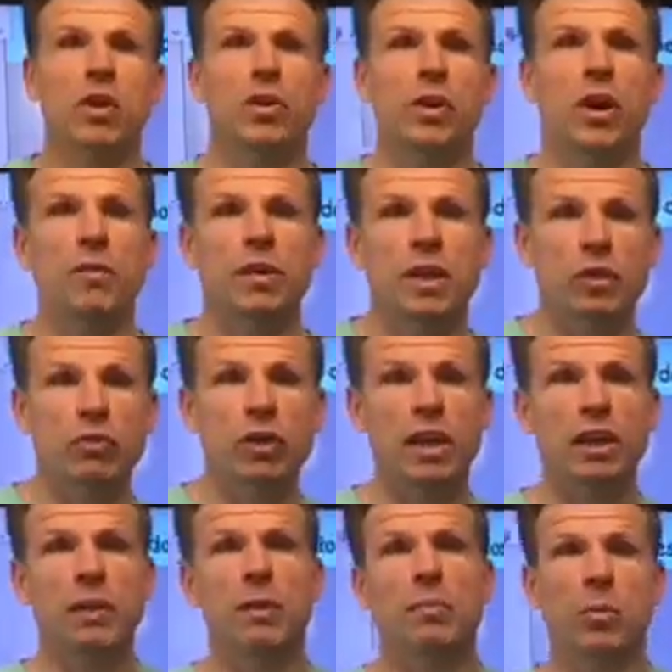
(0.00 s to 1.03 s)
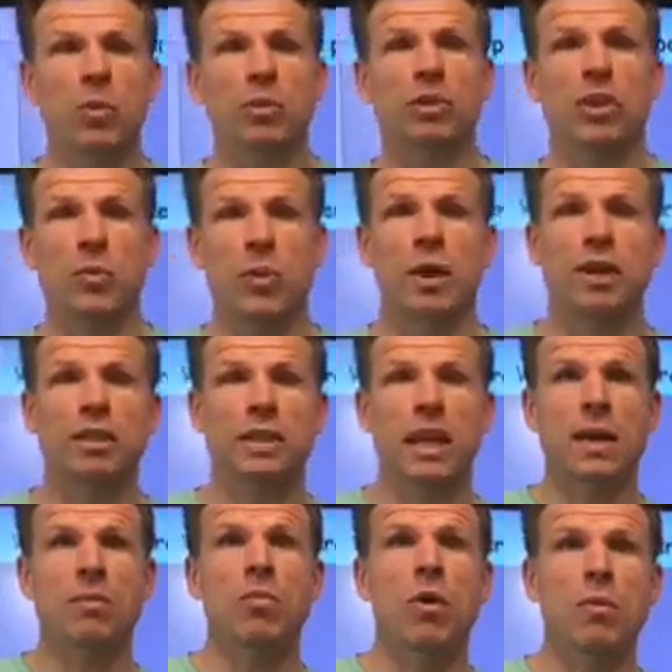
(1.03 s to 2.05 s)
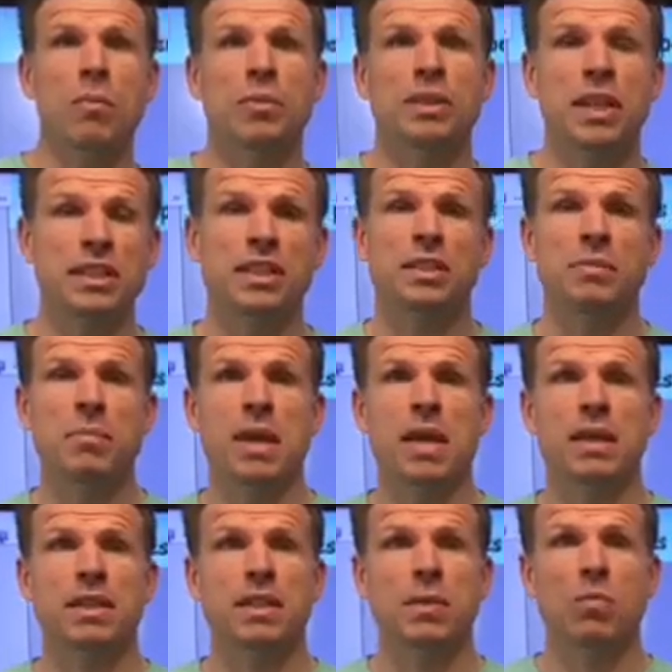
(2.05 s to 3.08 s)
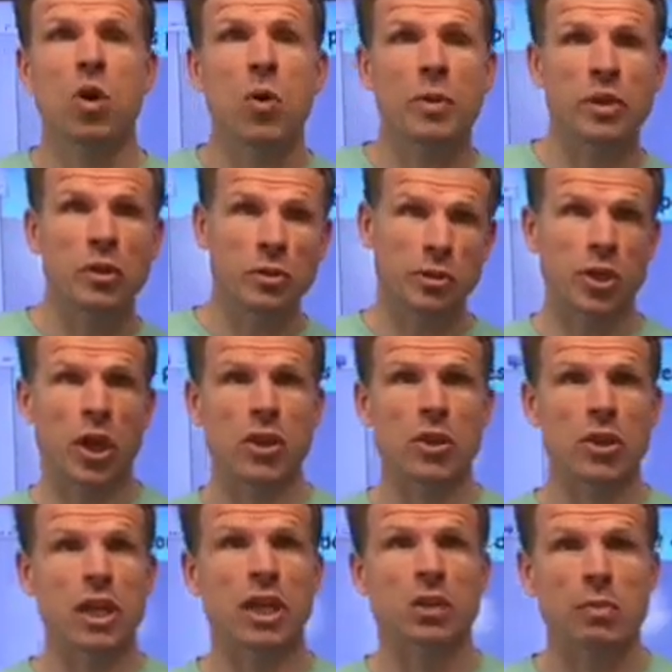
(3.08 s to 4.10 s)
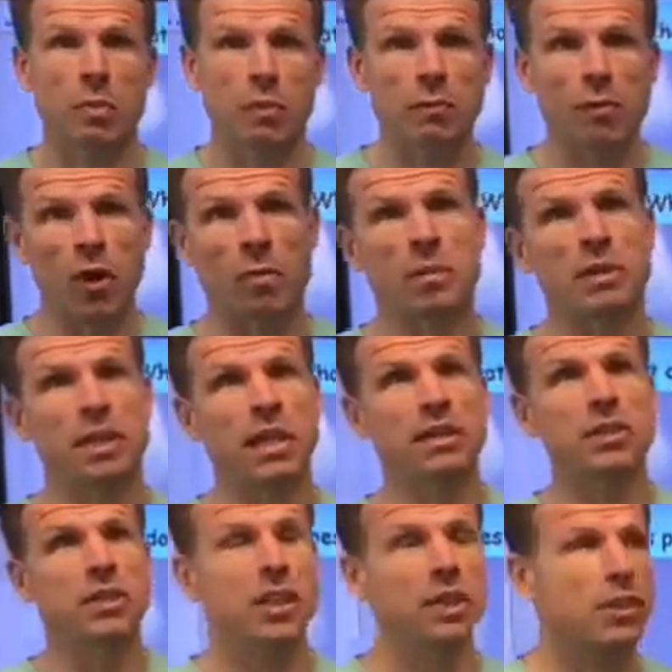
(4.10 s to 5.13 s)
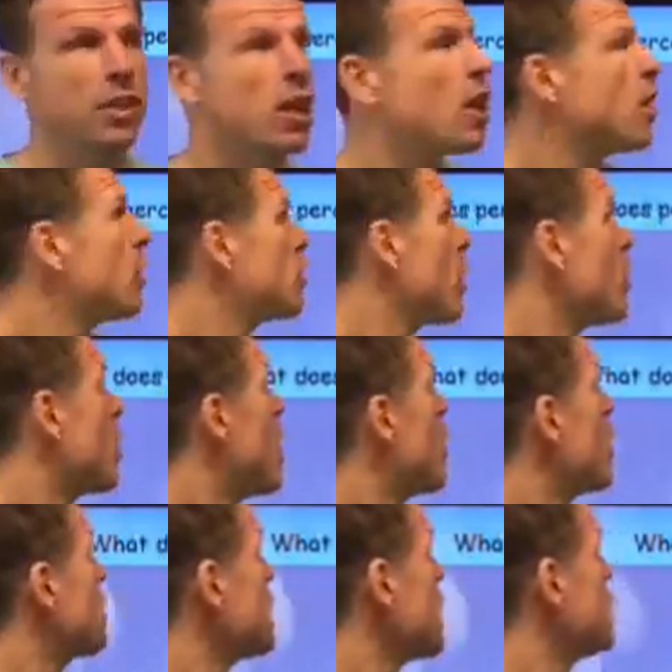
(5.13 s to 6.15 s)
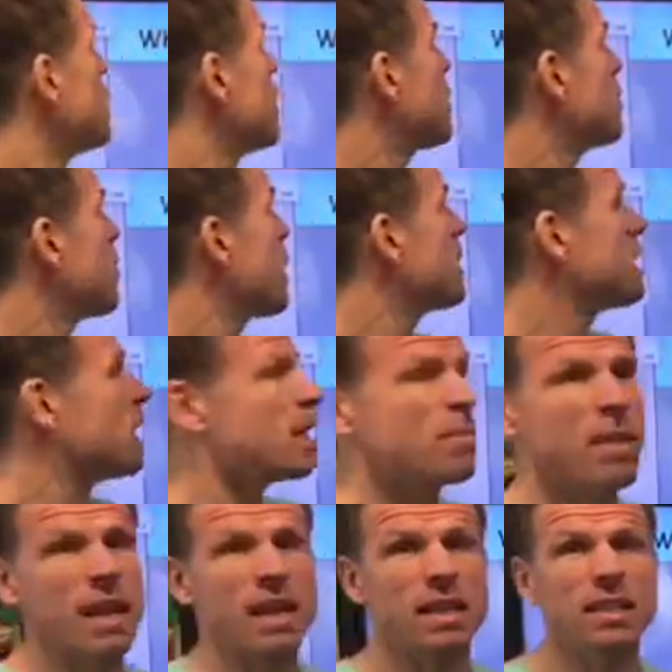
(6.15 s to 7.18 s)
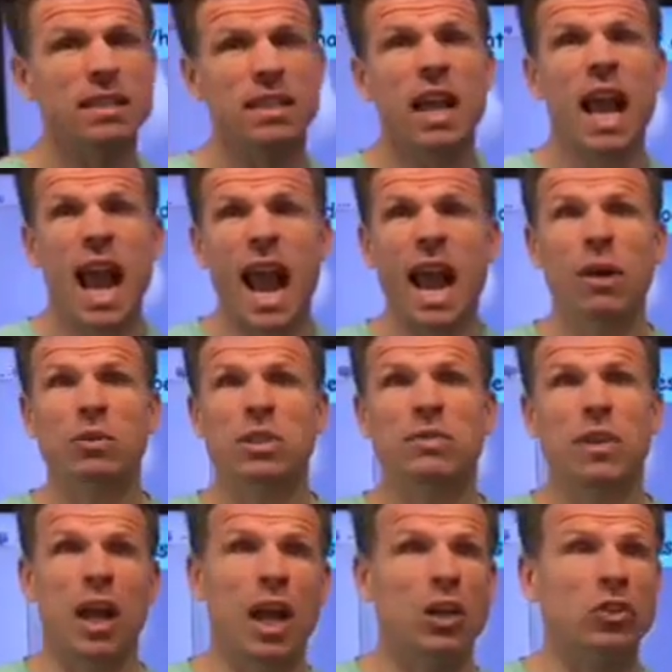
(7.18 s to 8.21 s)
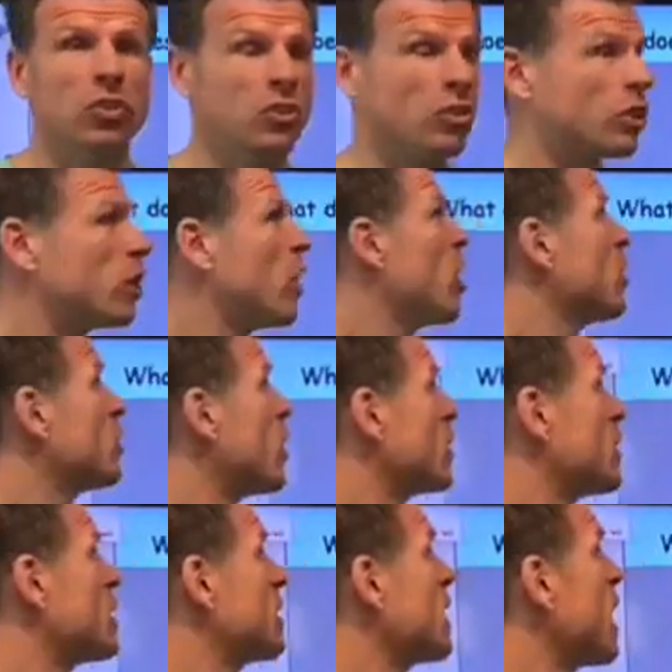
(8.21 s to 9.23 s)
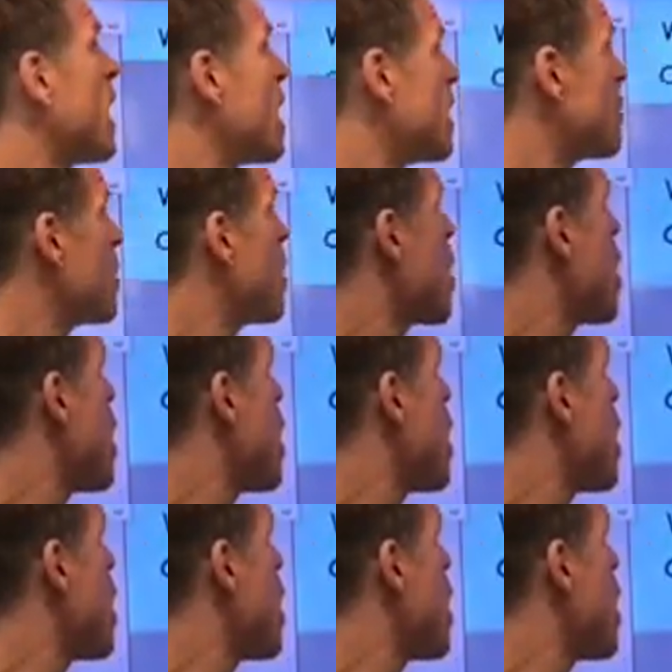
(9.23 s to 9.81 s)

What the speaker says: on, I think it's really important that we understand what percentage means and why we do certain things when we find percentages. So percentage basically means out of 100. So it's the same